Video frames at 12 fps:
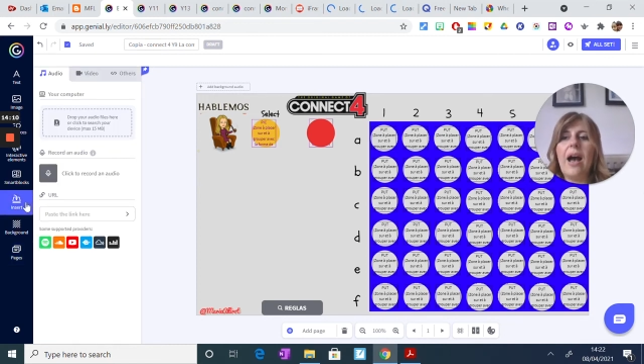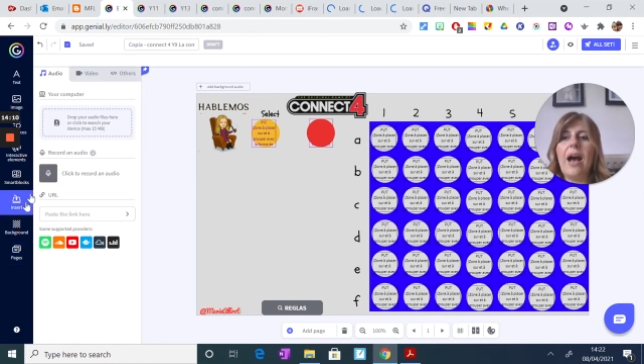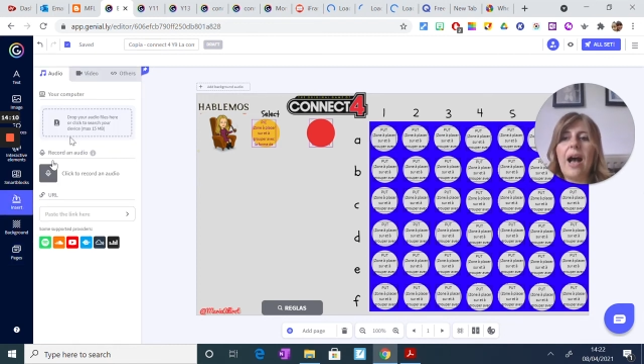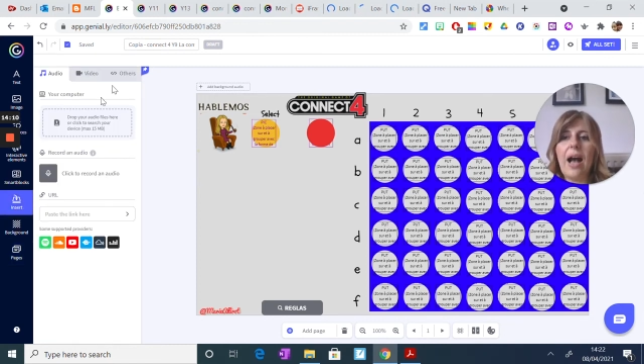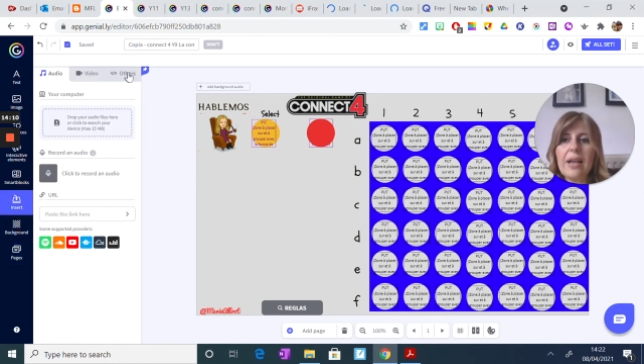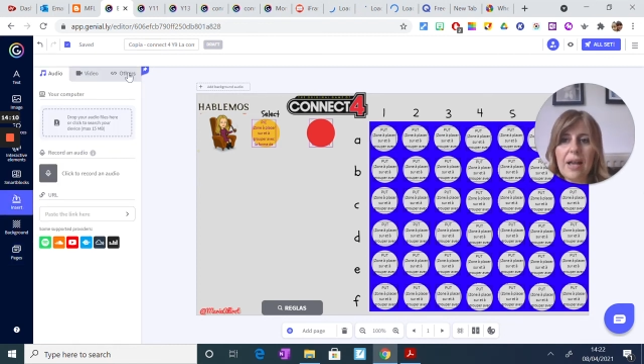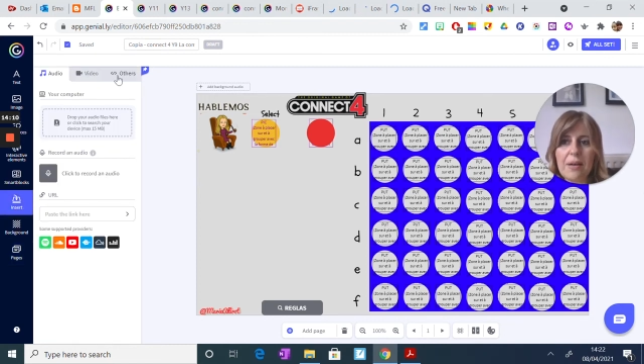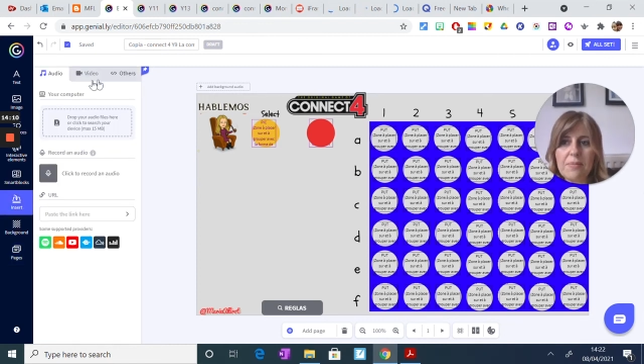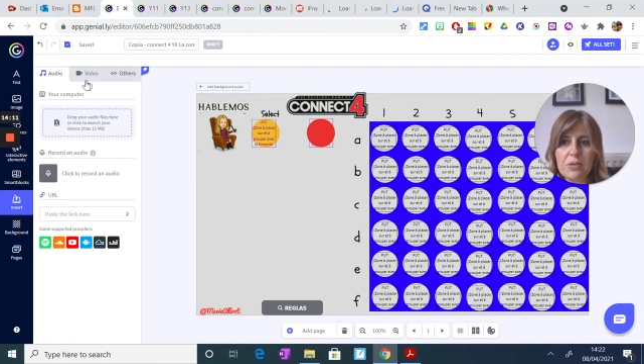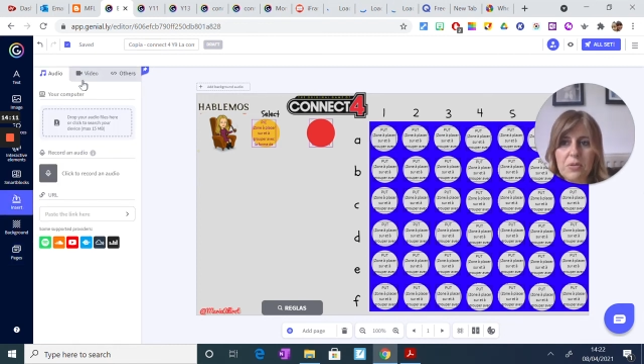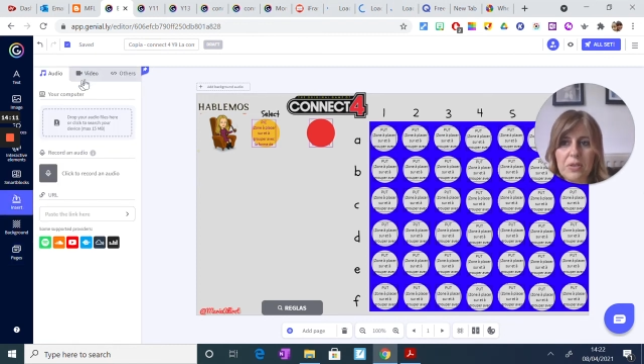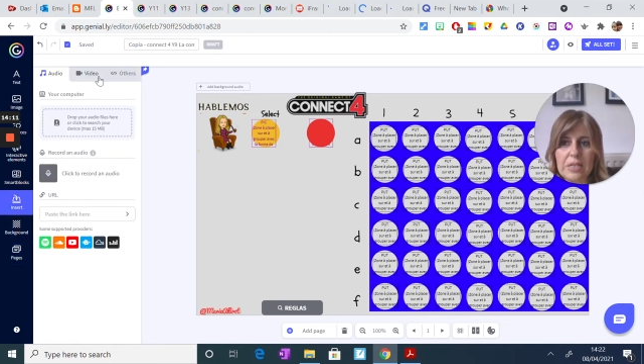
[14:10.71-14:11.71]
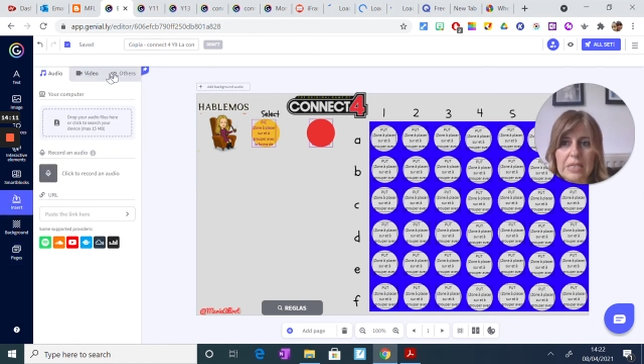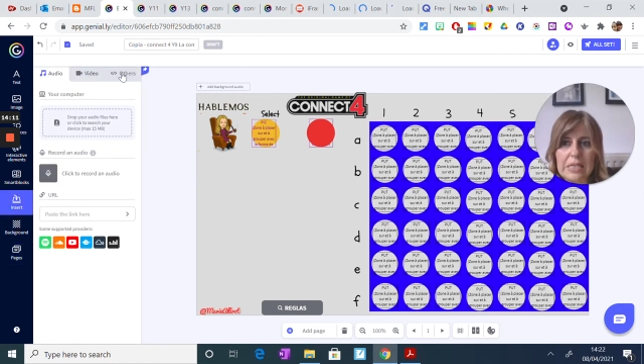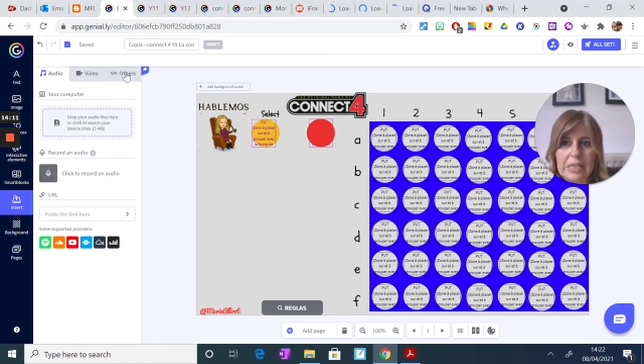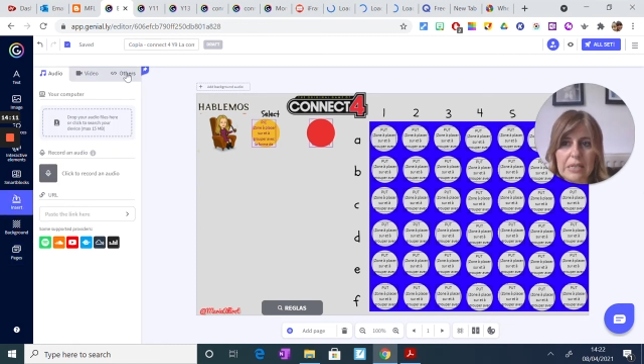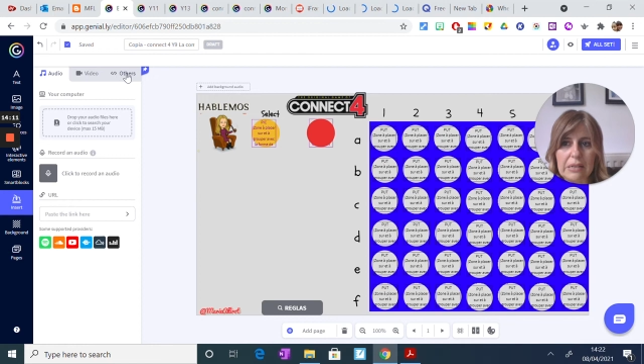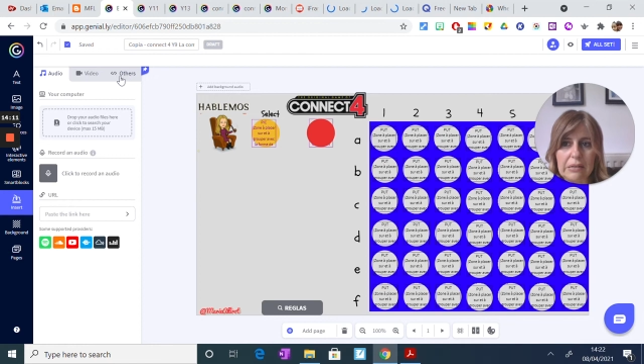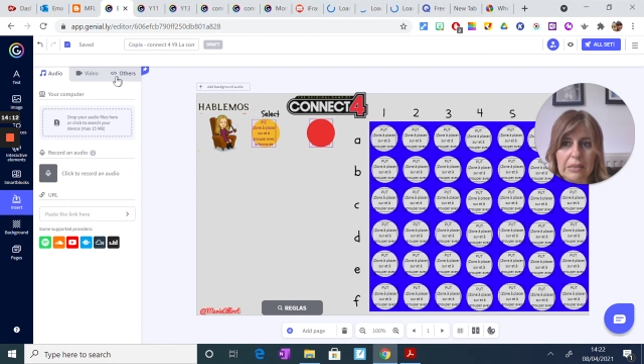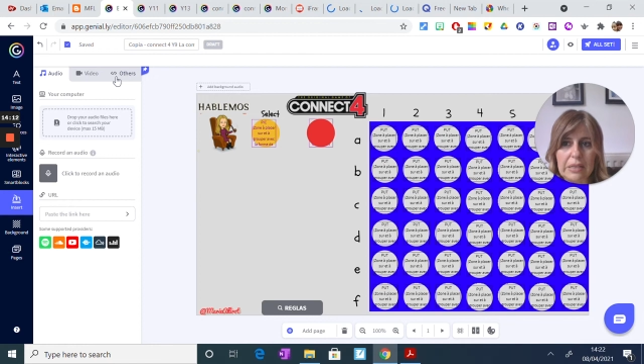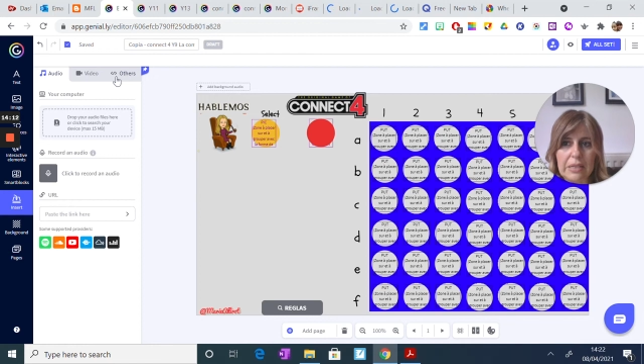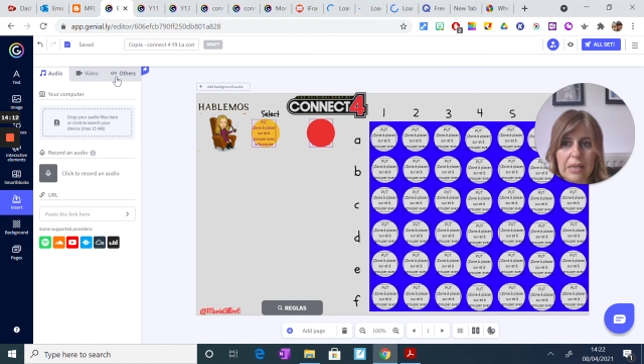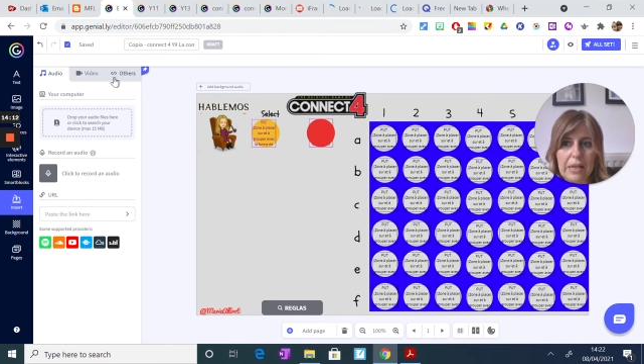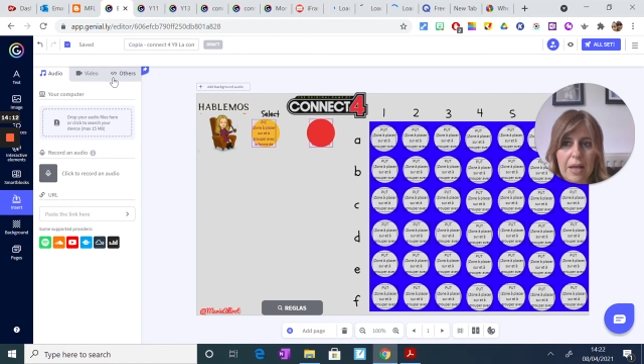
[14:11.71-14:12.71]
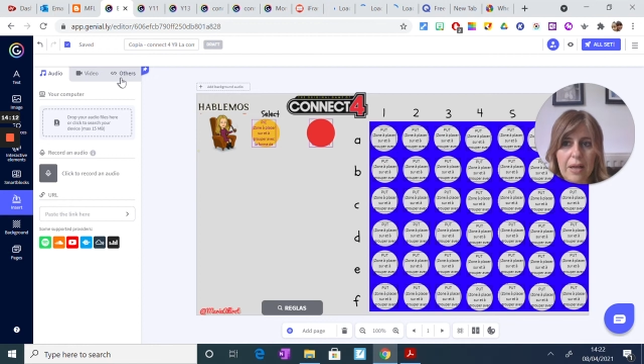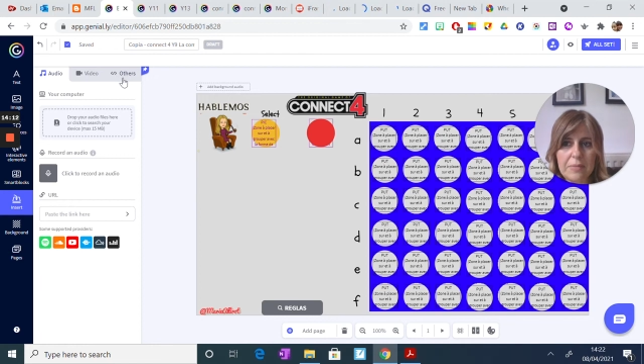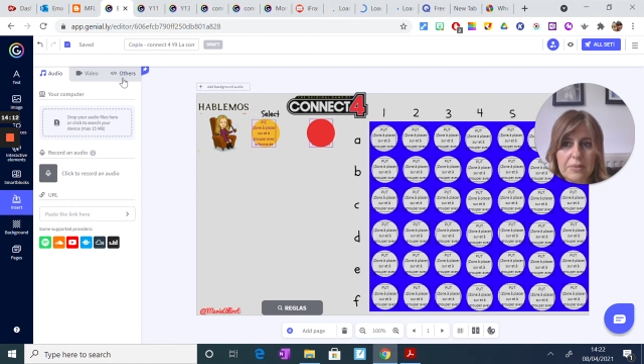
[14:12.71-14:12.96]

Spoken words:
I come to this little thing that comes,